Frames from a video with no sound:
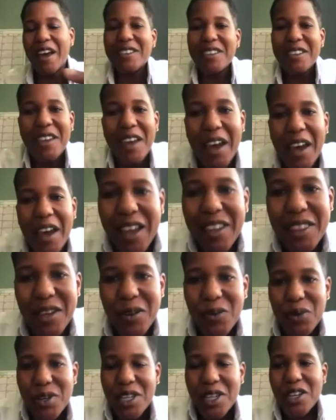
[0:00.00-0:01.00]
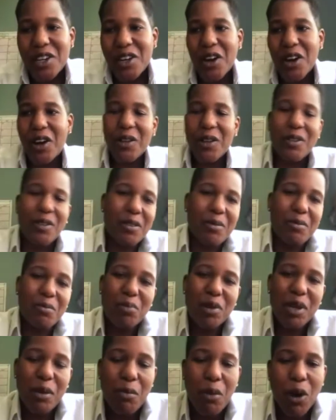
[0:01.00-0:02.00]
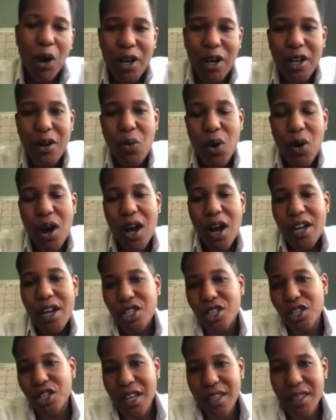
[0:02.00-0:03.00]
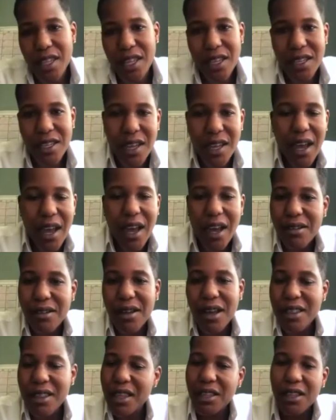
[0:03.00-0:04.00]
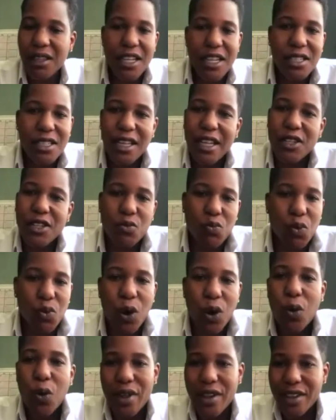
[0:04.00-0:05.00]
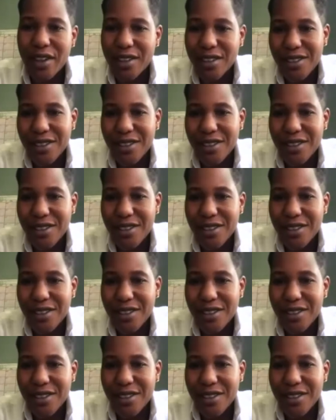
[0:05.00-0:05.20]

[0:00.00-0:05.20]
I think we can call it big market watch. I think let's roll with it.